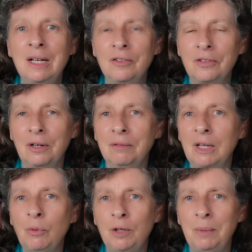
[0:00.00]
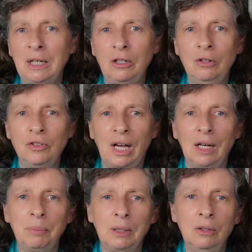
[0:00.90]
so there would have been a huge
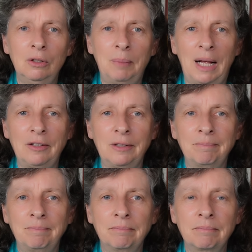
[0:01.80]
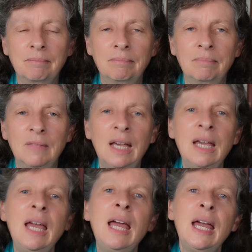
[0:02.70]
hullabaloo about it.
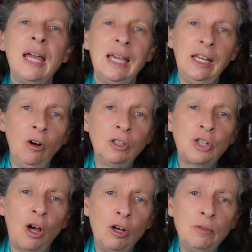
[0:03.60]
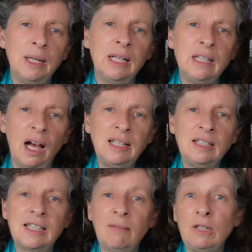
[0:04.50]
In October
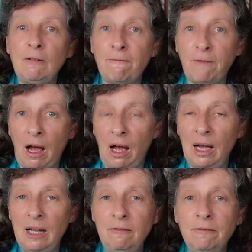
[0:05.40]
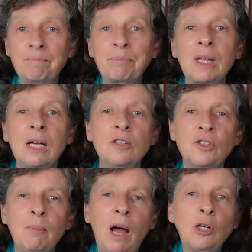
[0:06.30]
1975,
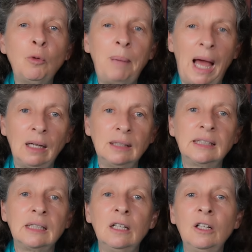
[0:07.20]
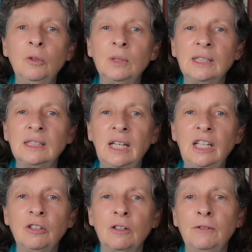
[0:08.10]
Sir Michael Palliser, who was a
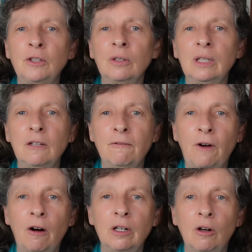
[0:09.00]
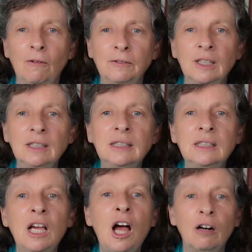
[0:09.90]
senior official in the Foreign
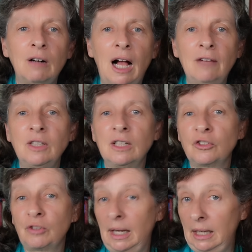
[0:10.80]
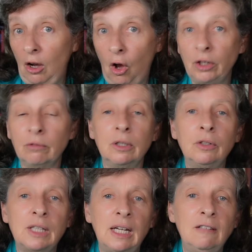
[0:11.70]
Office, arrived in Australia on a
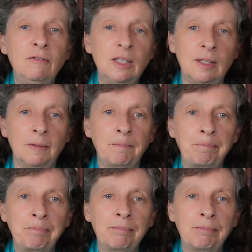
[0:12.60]
routine visit.